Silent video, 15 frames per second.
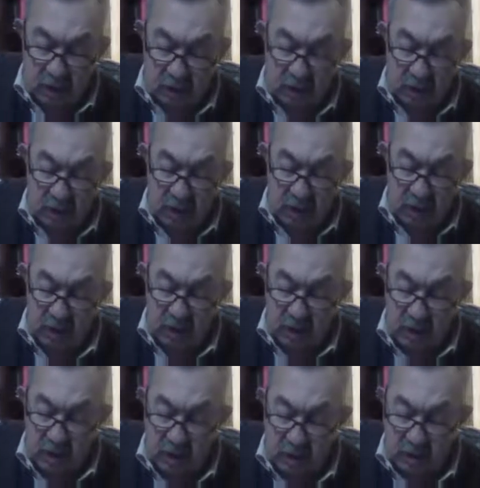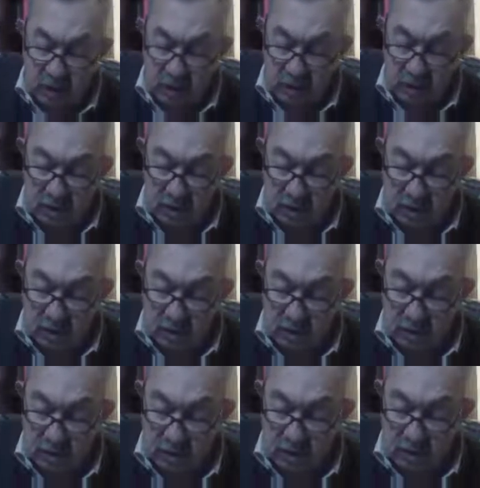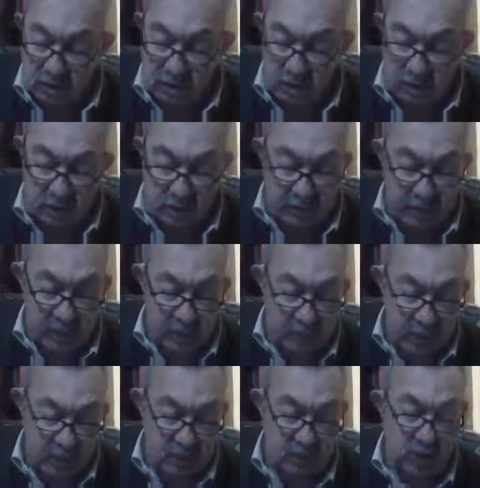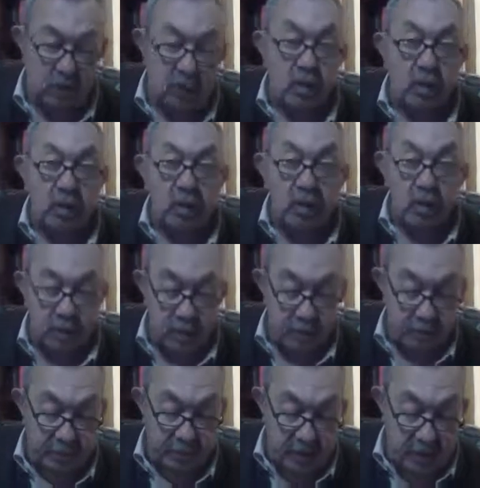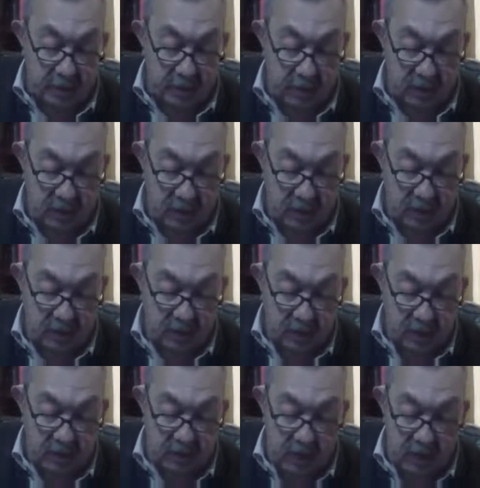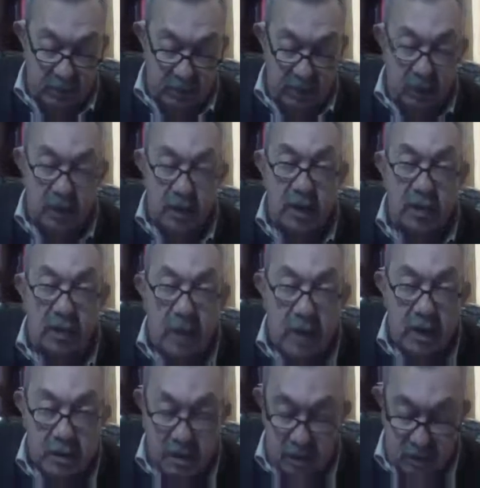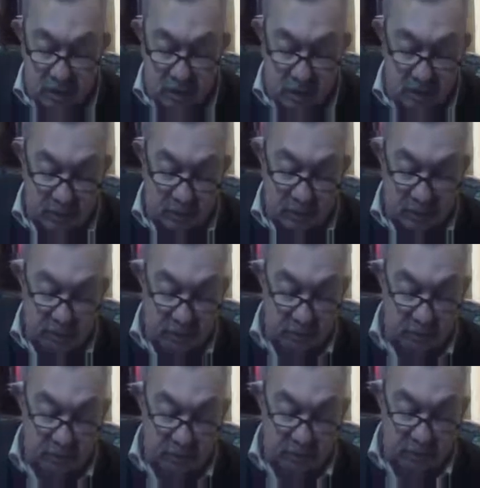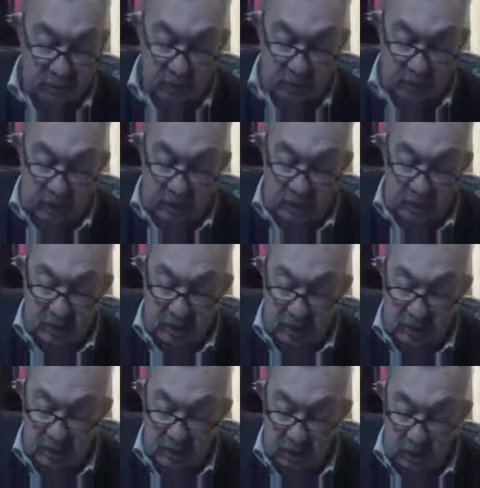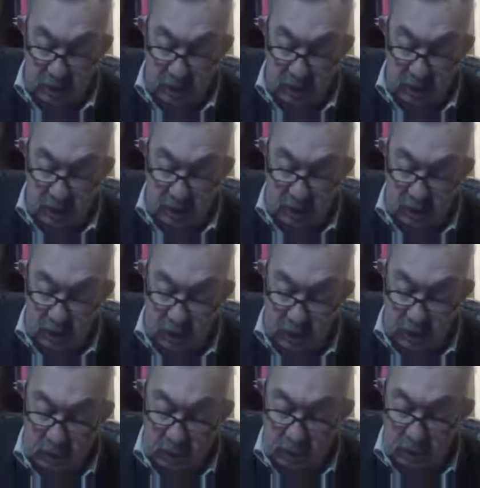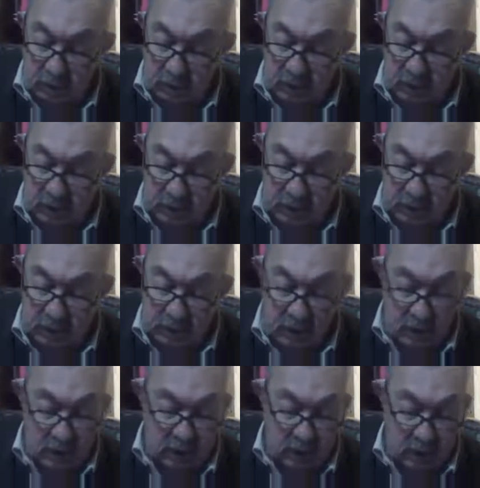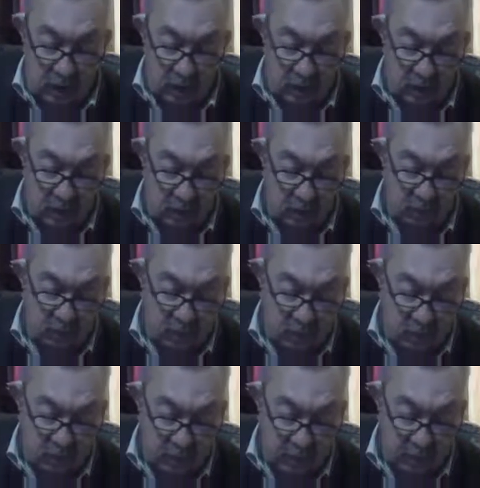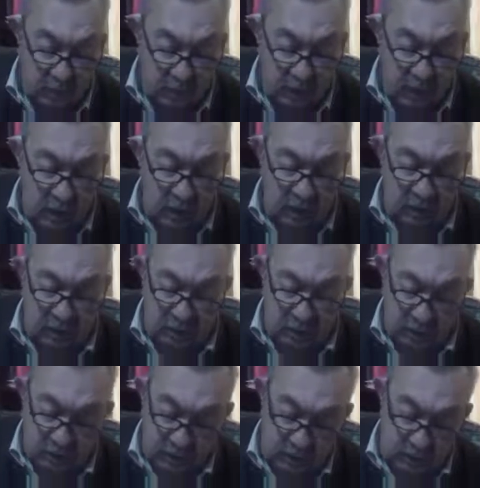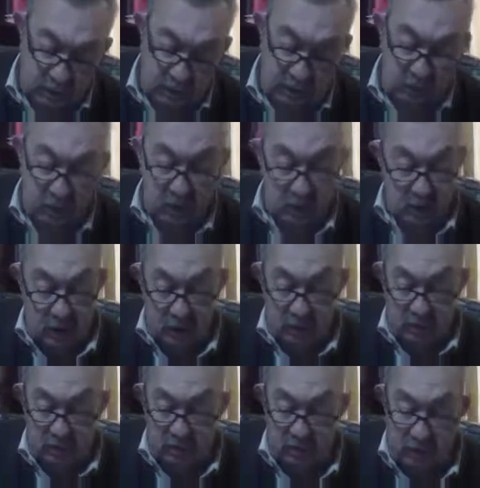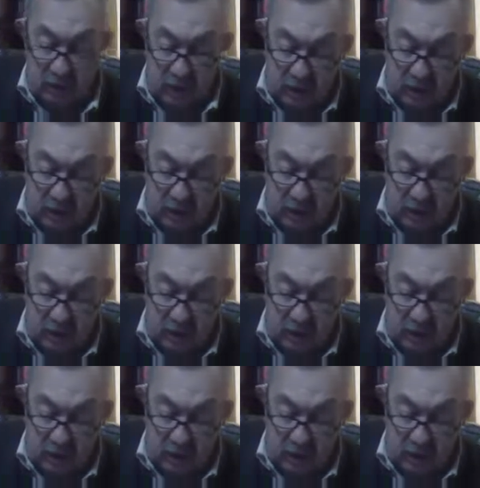there is a danger in using pencil or in ink that can be erased, since the drawer might be liable for alterations. For example,